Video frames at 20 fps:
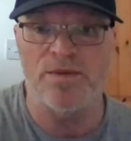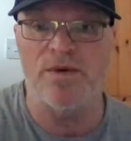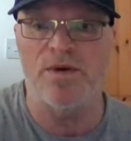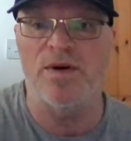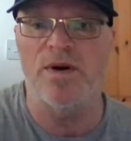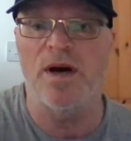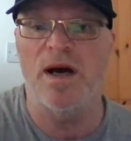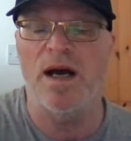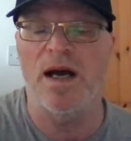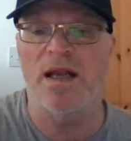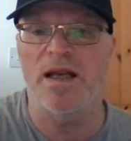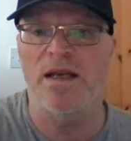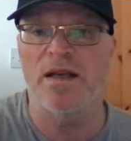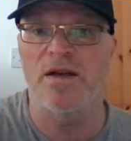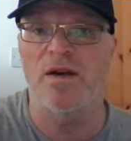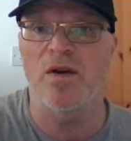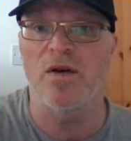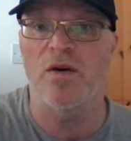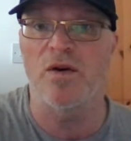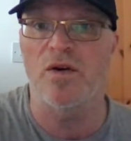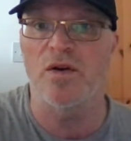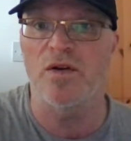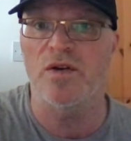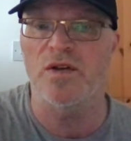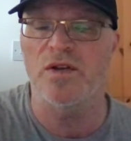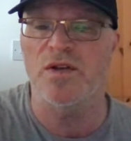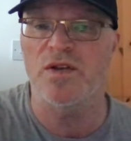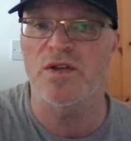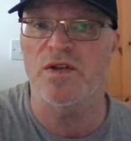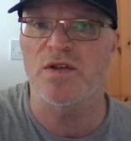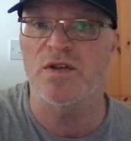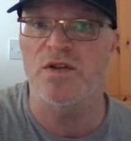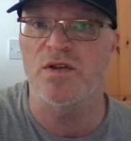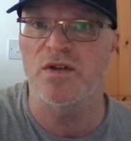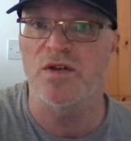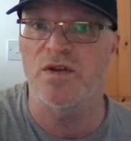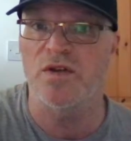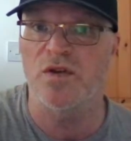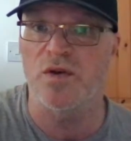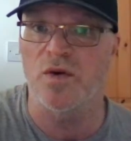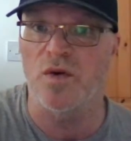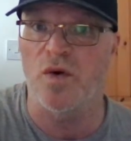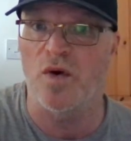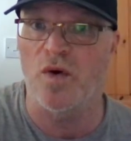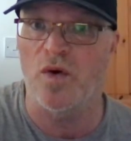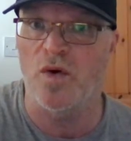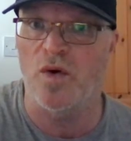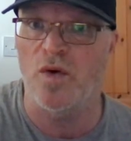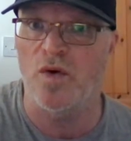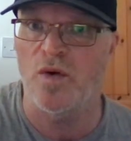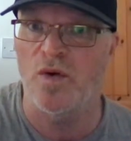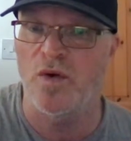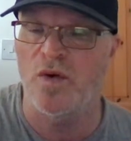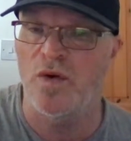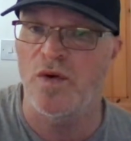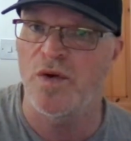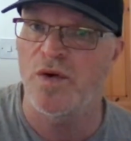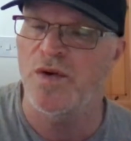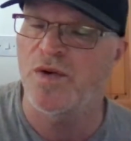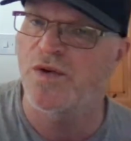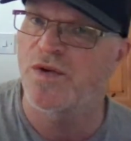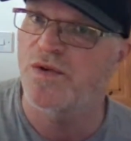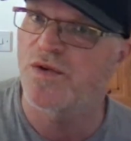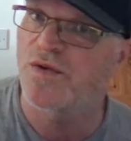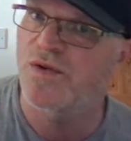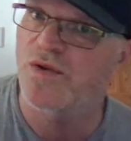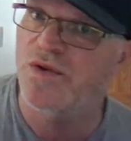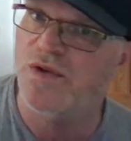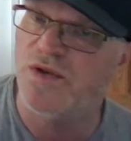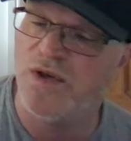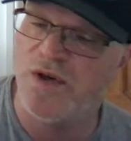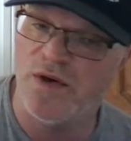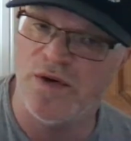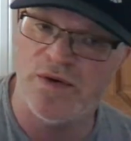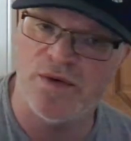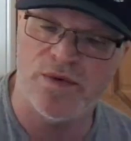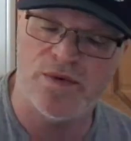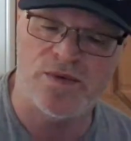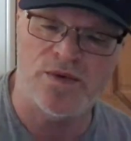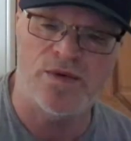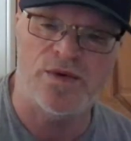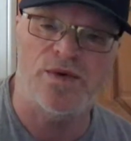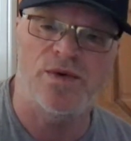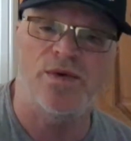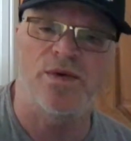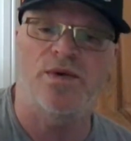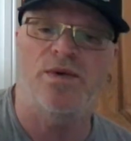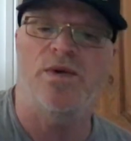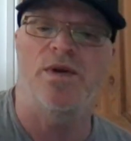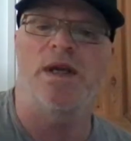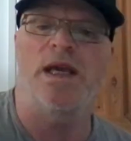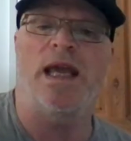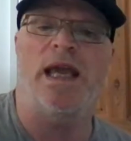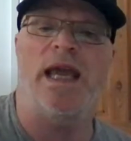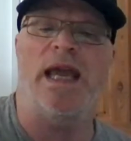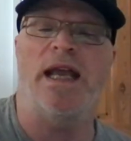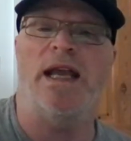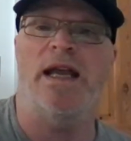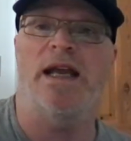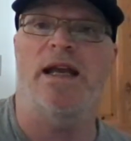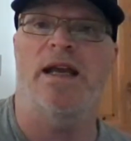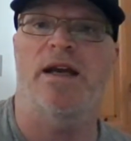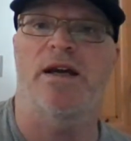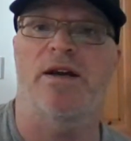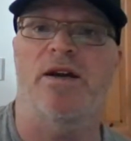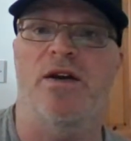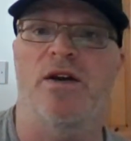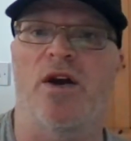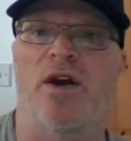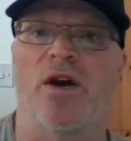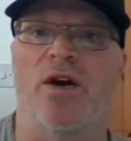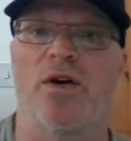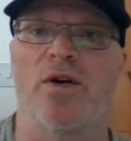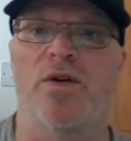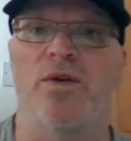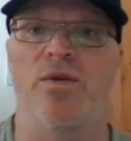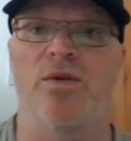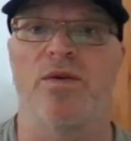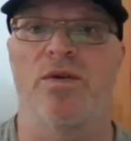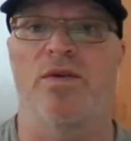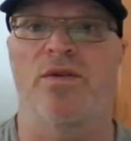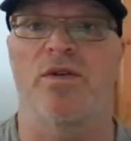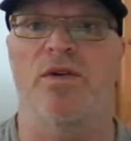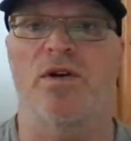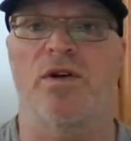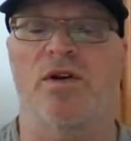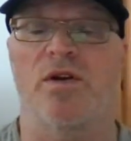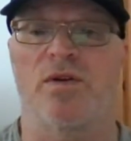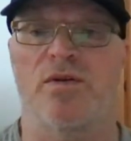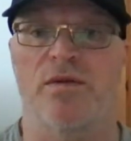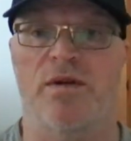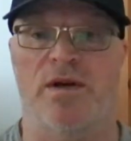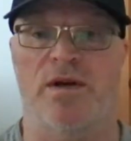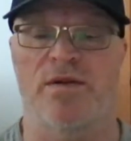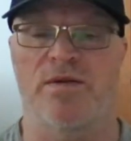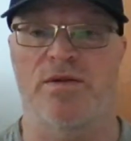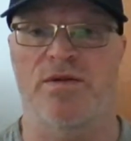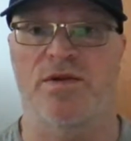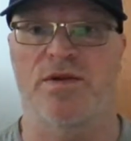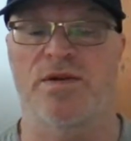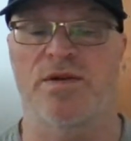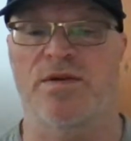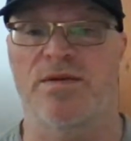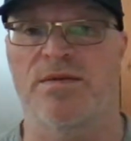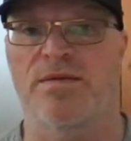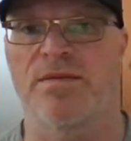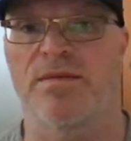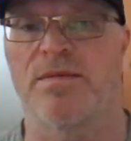were, unlocks the door so in can go the glucose.